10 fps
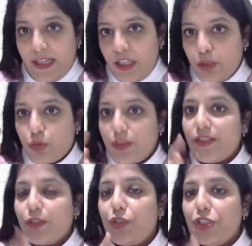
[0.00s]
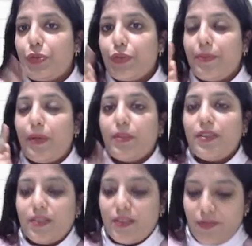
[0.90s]
So this you need to remember,
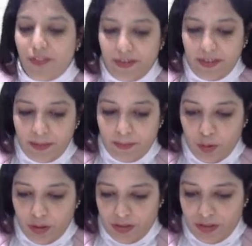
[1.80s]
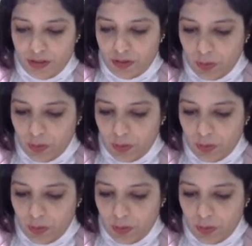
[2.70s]
this is very important.